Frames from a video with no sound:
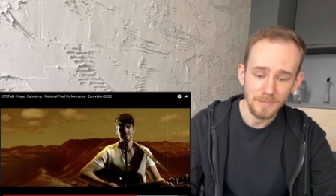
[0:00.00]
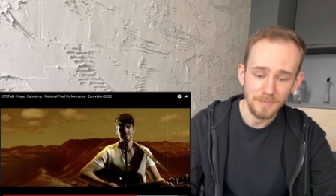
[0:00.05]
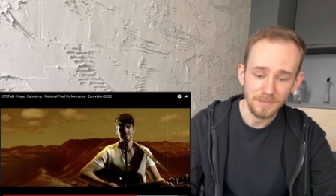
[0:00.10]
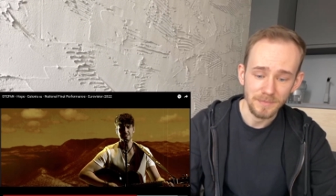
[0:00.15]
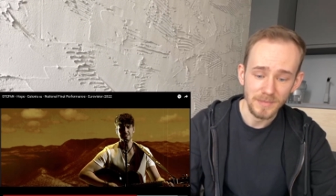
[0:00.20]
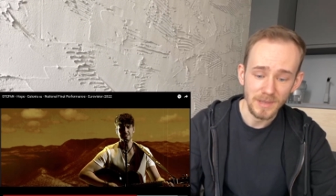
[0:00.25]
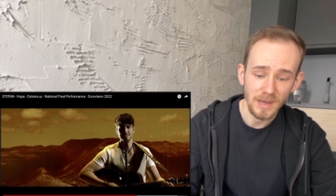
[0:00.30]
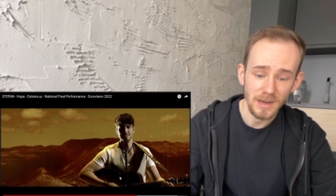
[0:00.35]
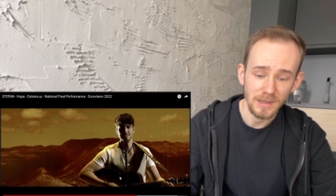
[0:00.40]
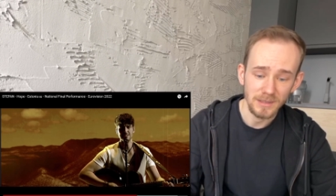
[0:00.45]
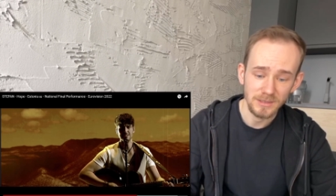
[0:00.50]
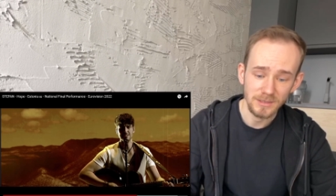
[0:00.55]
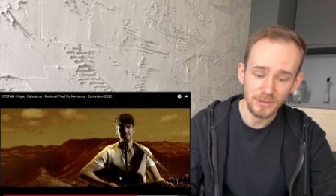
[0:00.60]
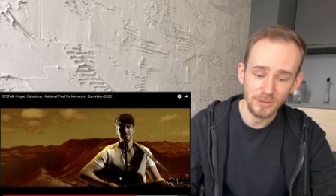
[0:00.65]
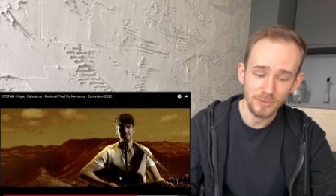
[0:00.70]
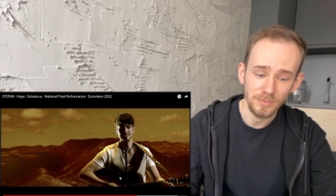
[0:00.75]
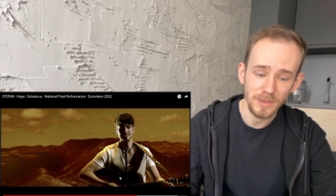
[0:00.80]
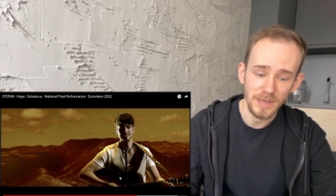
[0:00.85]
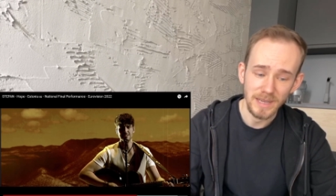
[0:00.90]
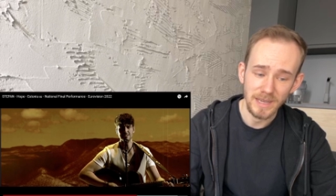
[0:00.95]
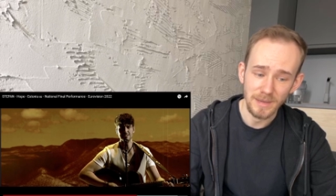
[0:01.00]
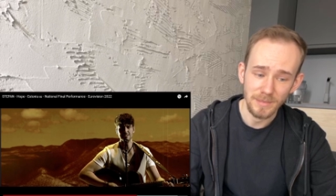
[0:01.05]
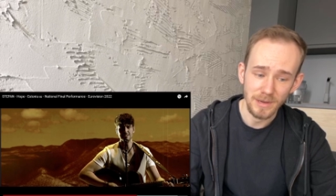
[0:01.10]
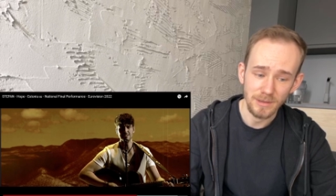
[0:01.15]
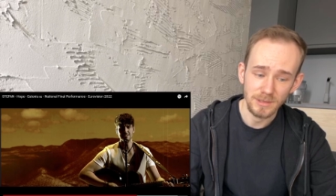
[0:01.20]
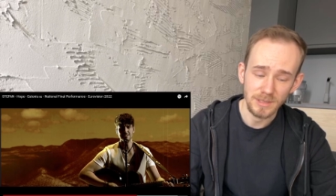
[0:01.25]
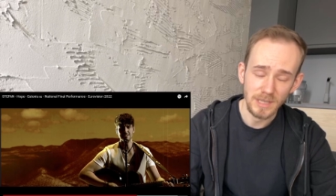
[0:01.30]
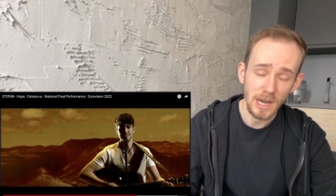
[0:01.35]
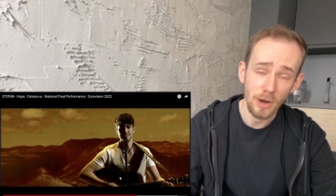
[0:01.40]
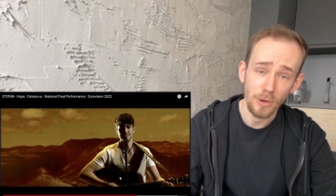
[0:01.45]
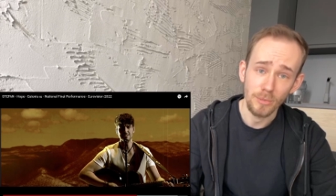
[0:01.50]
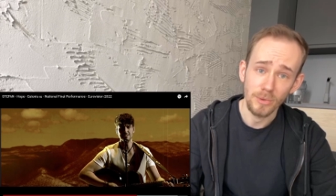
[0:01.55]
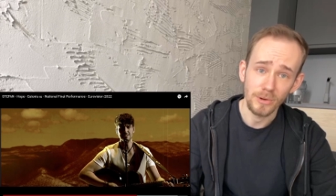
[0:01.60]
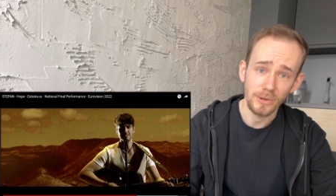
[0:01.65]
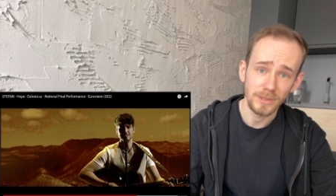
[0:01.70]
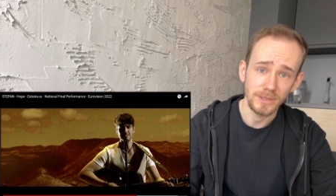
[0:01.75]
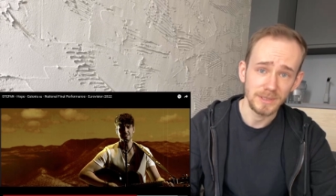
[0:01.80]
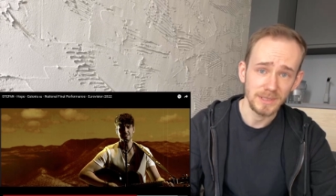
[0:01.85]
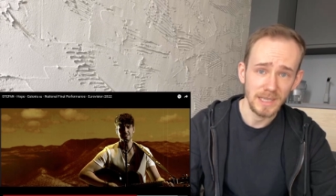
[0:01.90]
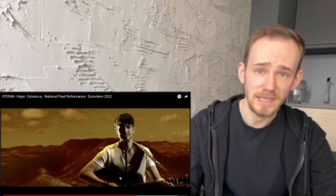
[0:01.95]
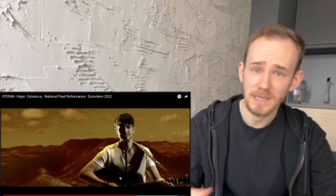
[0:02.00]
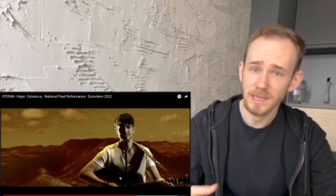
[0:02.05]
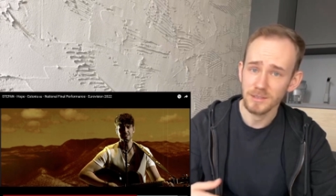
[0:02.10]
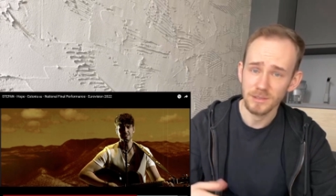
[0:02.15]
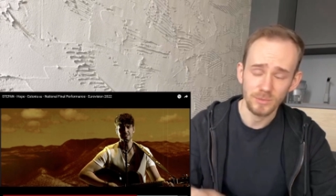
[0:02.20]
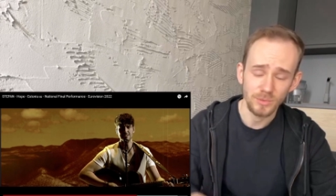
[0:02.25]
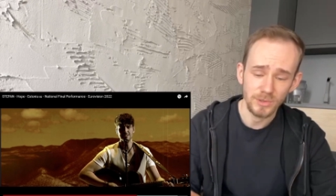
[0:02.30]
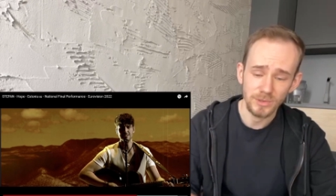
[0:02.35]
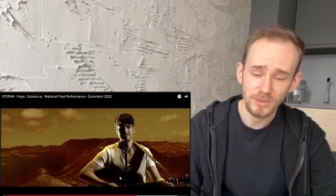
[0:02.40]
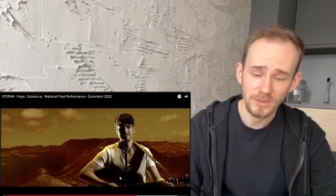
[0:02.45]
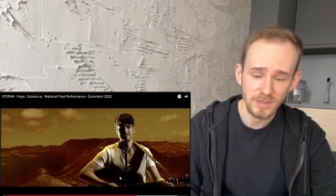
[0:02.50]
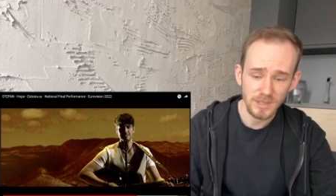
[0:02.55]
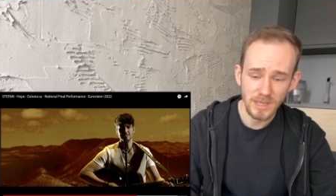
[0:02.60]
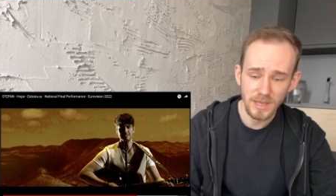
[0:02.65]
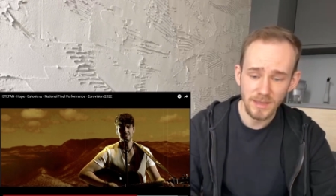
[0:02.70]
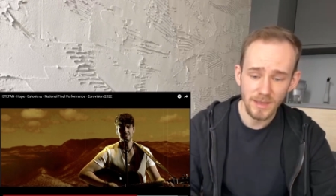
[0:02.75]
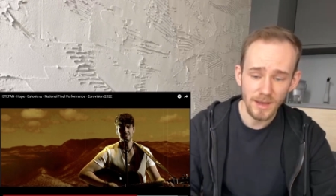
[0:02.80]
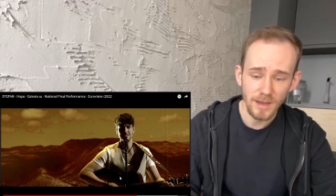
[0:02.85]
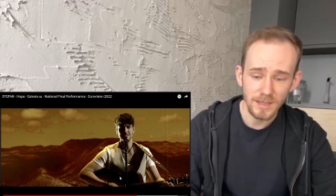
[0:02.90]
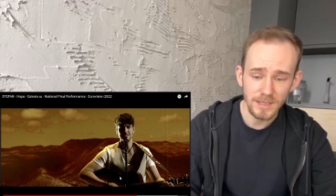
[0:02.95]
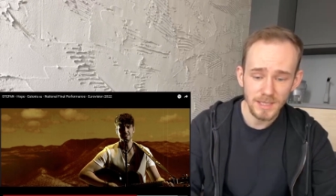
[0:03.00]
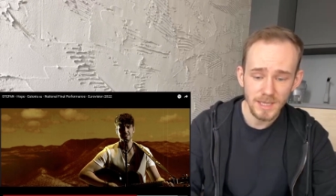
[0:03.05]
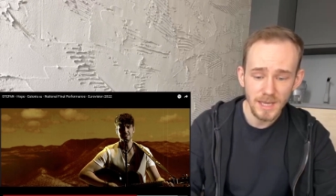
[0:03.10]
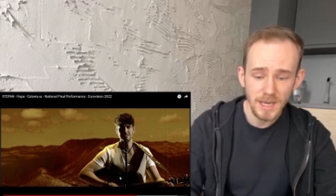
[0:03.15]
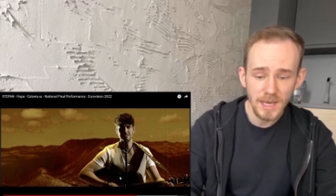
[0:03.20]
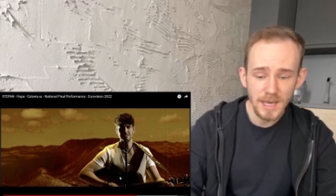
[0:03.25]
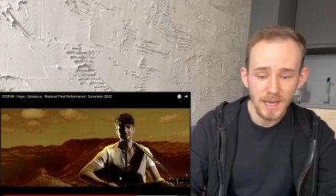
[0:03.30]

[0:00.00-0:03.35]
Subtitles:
high school play about cowboys, and I don't want to see that.